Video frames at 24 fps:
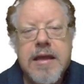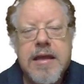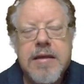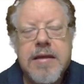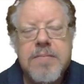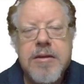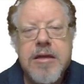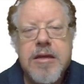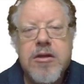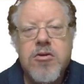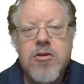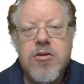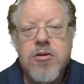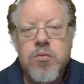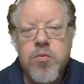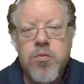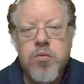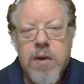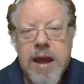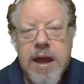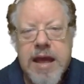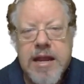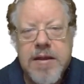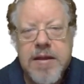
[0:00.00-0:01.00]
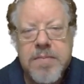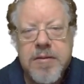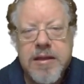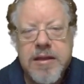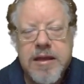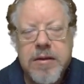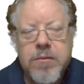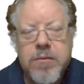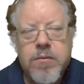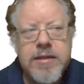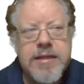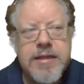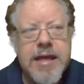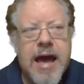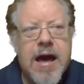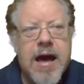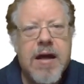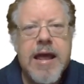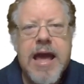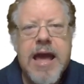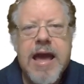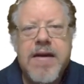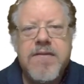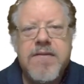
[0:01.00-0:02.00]
can be used readily
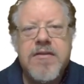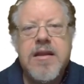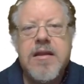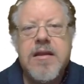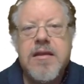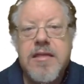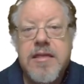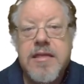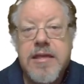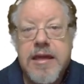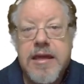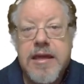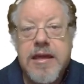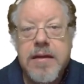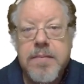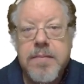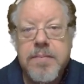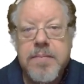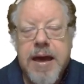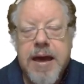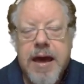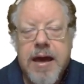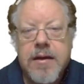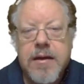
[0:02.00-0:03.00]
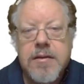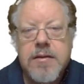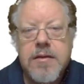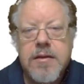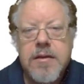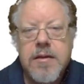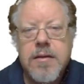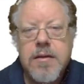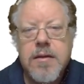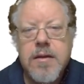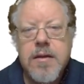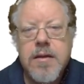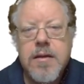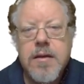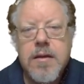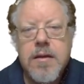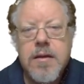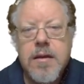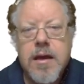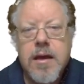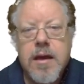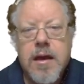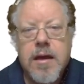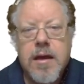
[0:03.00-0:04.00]
without having to think about
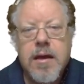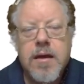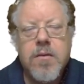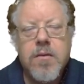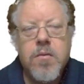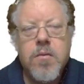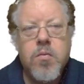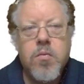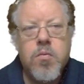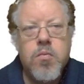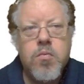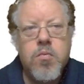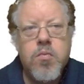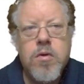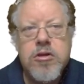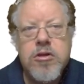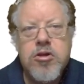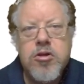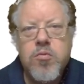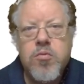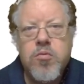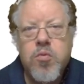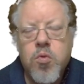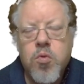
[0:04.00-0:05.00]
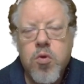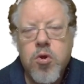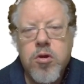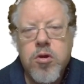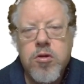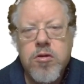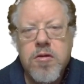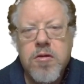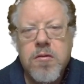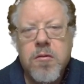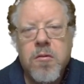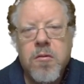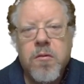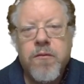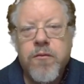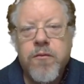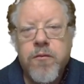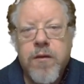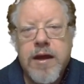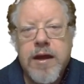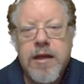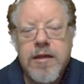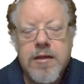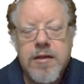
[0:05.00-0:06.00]
which word or
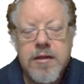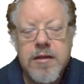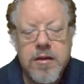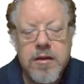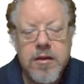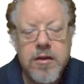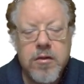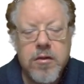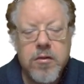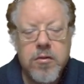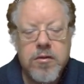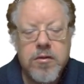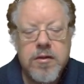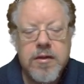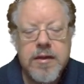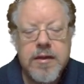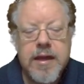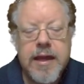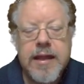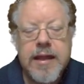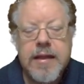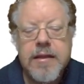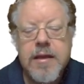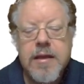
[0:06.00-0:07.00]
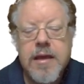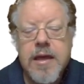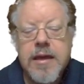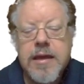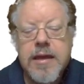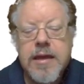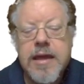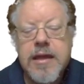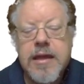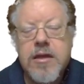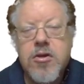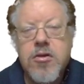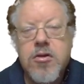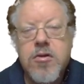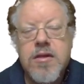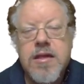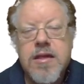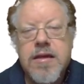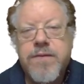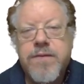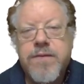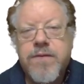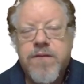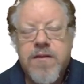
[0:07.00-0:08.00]
phrase to use, and can use
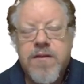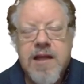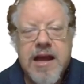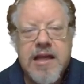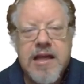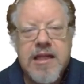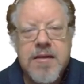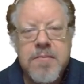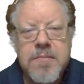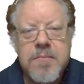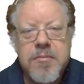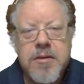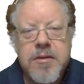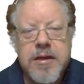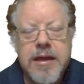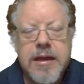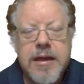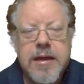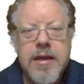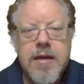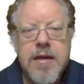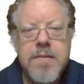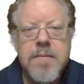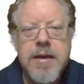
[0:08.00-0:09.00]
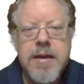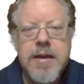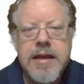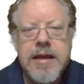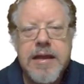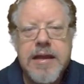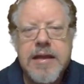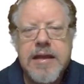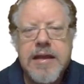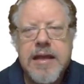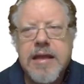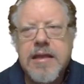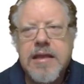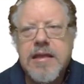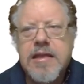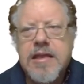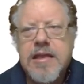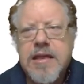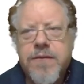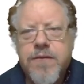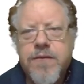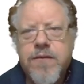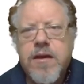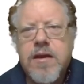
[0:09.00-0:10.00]
it flexibly, meaning in
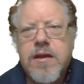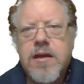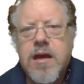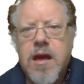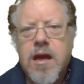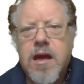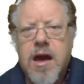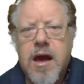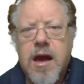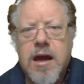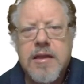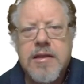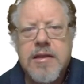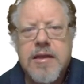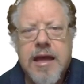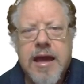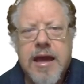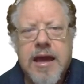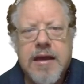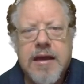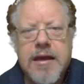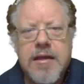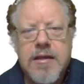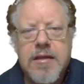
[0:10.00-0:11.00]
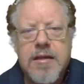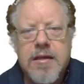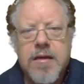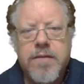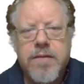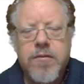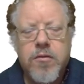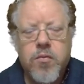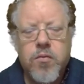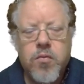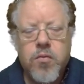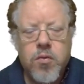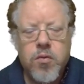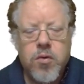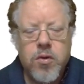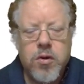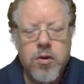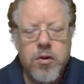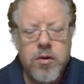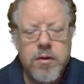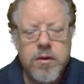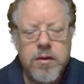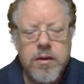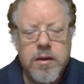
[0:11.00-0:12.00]
different contexts of the
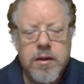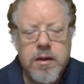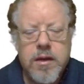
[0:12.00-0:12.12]
word,